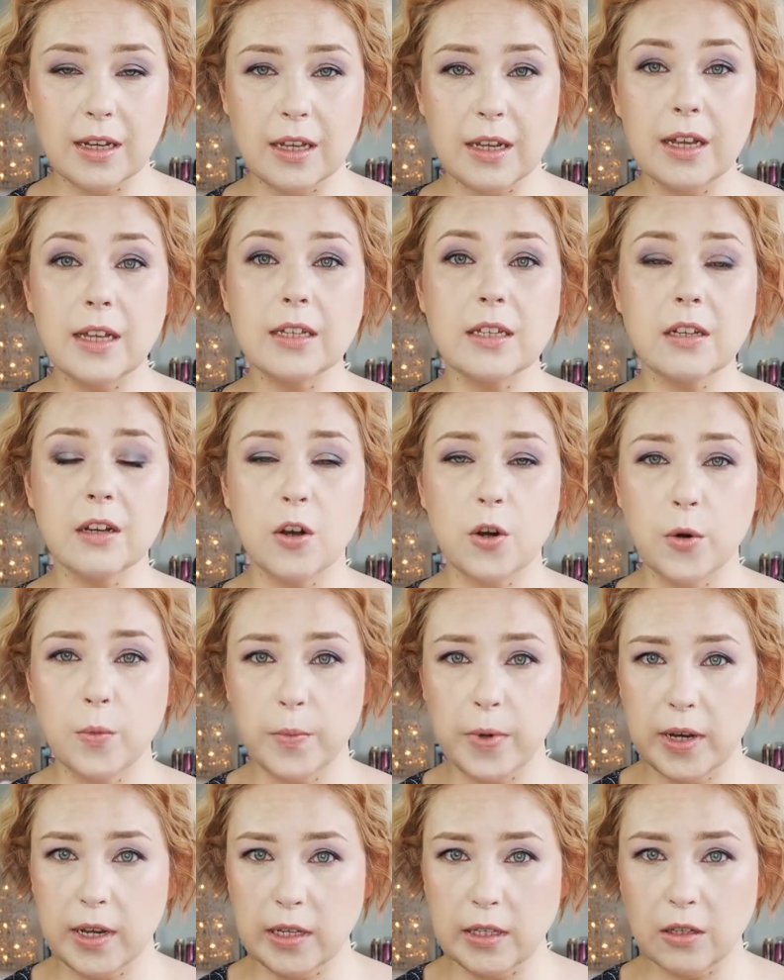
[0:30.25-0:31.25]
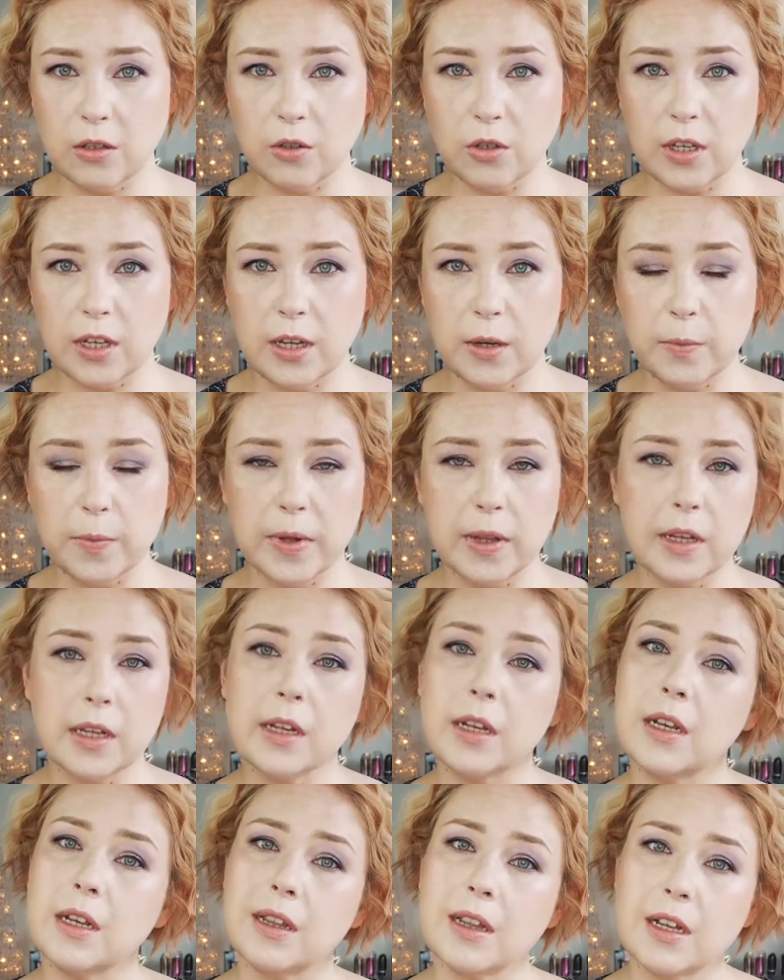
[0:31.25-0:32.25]
It is a combination skin, but
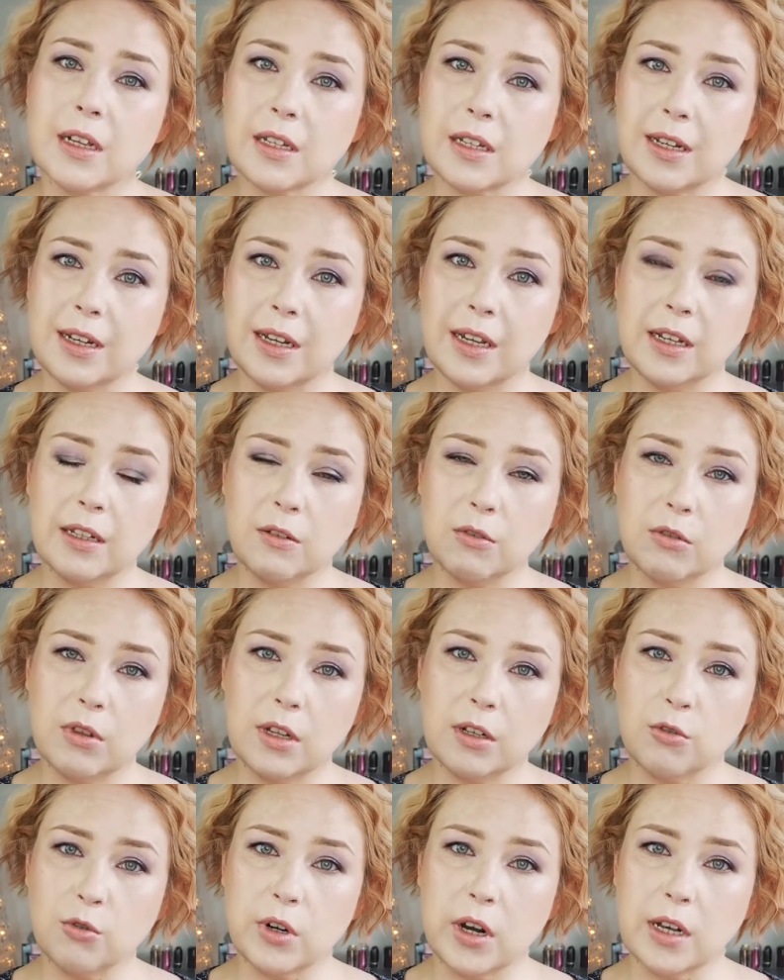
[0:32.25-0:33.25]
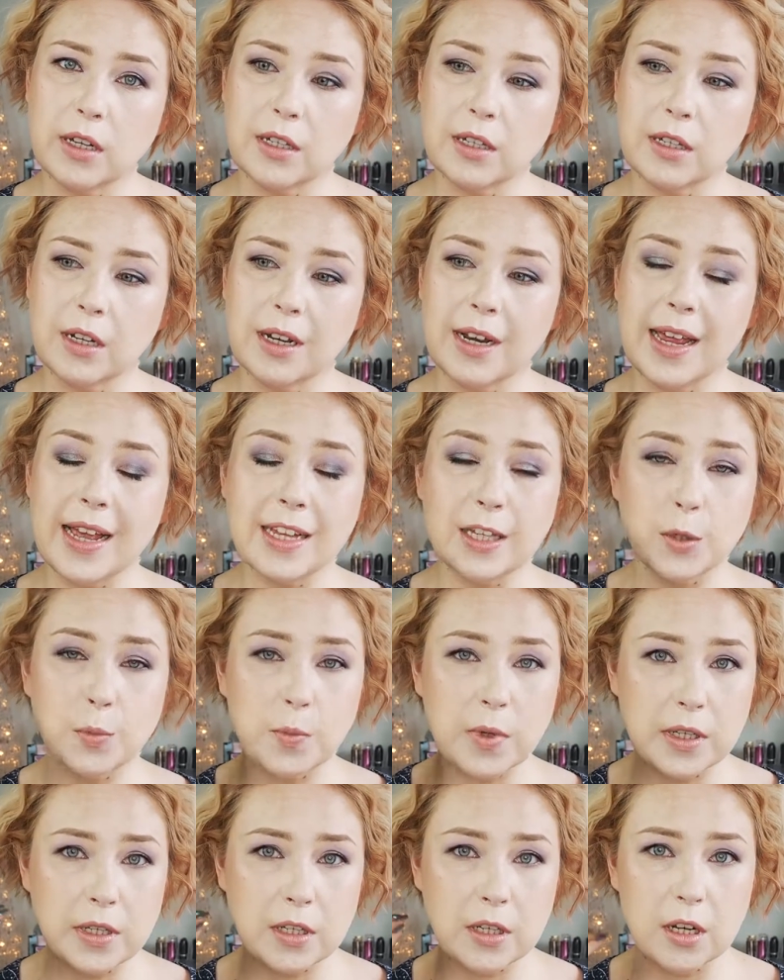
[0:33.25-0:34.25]
it does lean to the dry side,
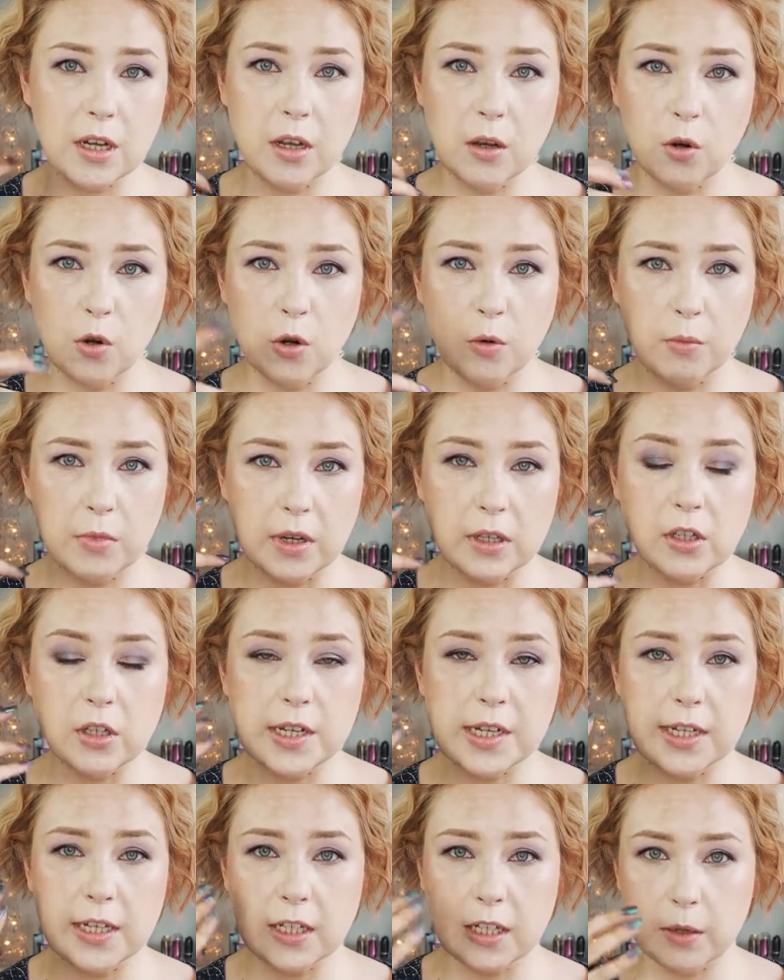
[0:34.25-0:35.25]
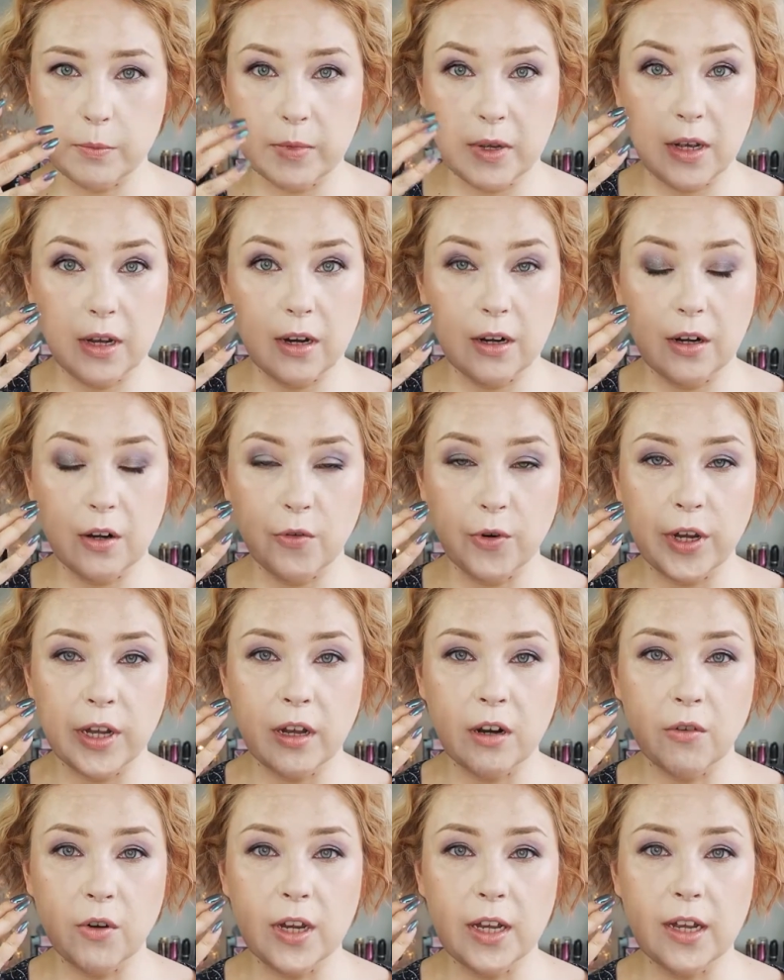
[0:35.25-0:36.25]
especially on my cheeks and my under eye
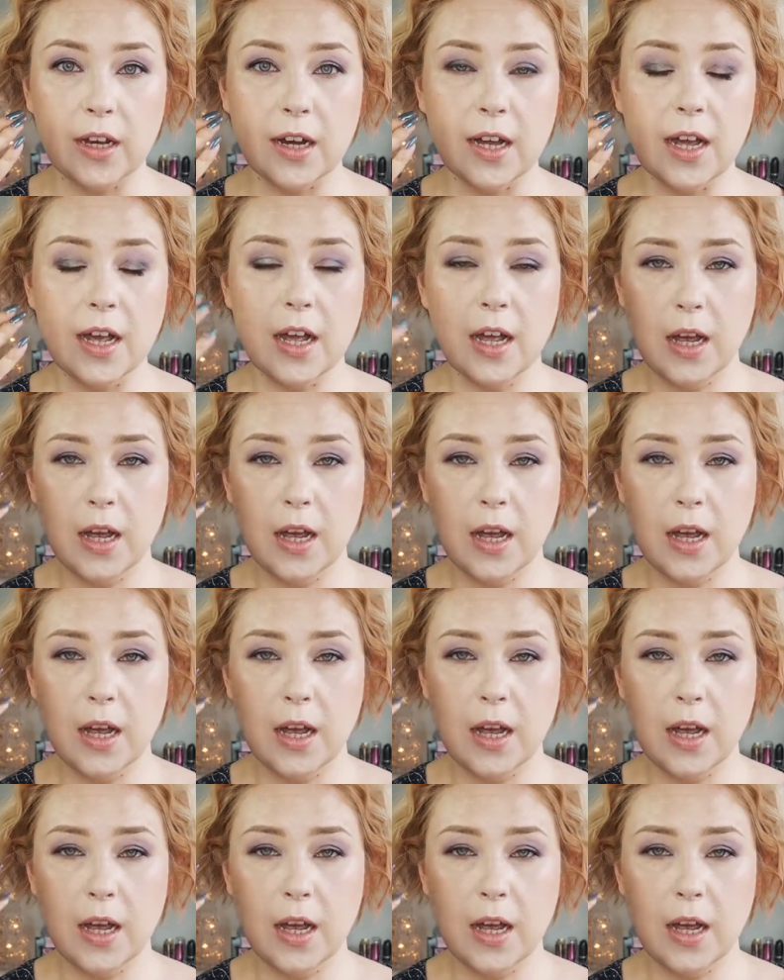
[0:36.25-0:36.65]
area,